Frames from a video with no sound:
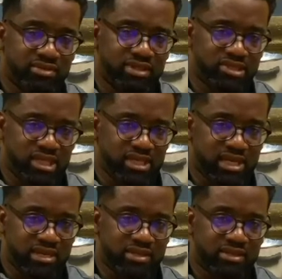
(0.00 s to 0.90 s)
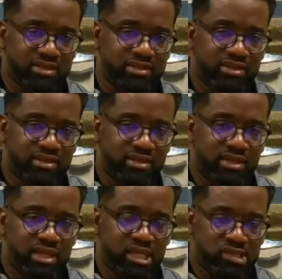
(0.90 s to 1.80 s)
Did you hear that?
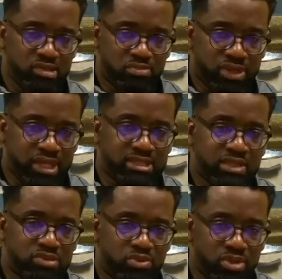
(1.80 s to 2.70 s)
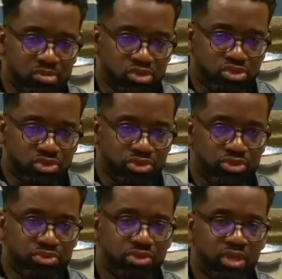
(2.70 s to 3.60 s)
It was a place that was going to mature
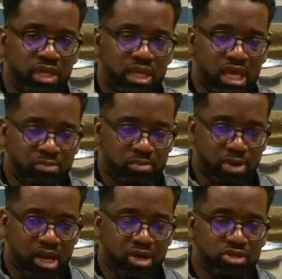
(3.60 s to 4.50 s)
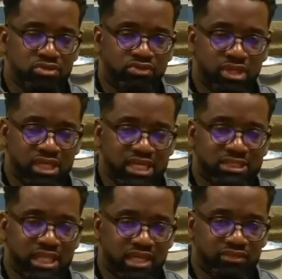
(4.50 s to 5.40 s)
you and prepare you for the next
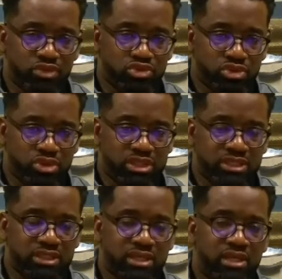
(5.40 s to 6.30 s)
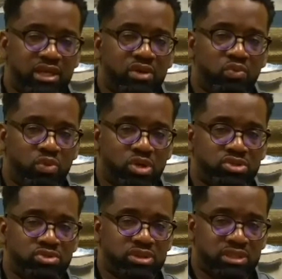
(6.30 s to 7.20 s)
leg of your journey once
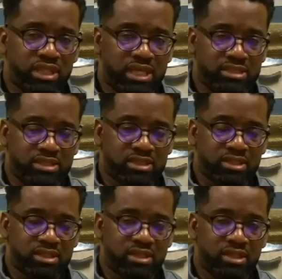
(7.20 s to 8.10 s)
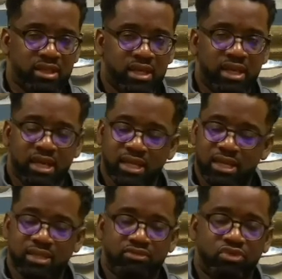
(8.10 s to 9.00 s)
you took the lesson. And,
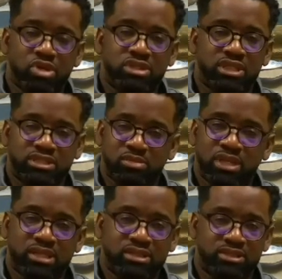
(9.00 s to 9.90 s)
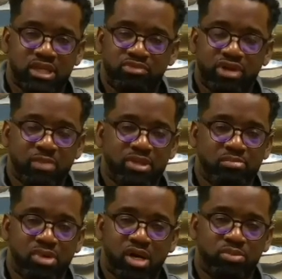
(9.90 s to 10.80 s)
and unfortunately, some lessons come wrapped in
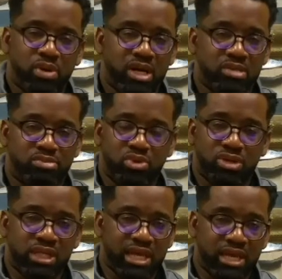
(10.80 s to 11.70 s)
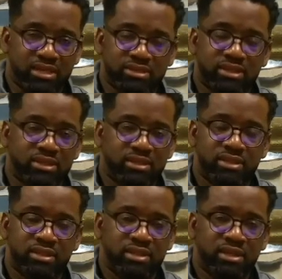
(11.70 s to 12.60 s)
barbed wire and broken glass.
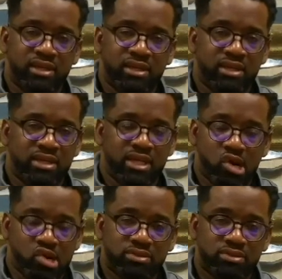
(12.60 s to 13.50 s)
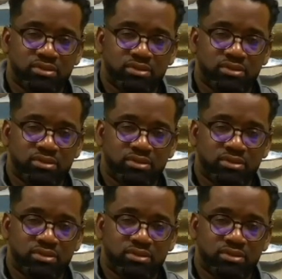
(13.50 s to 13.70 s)
They hurt.